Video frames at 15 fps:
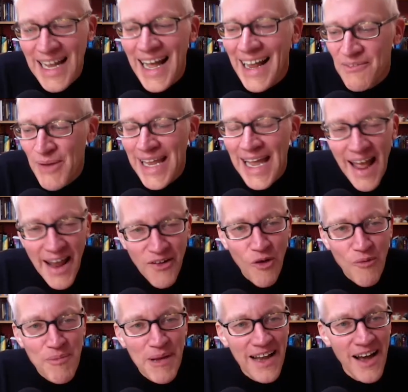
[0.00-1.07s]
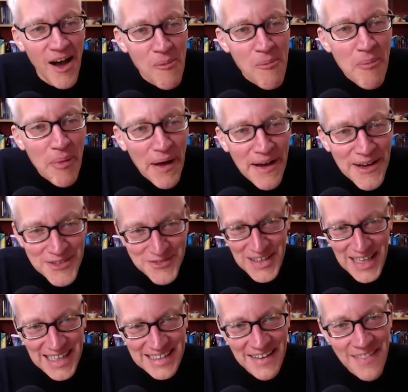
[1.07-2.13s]
cannot become
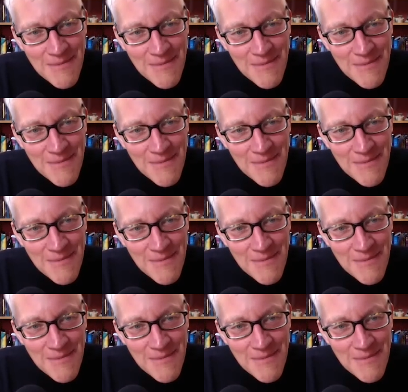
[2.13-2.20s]
perfect.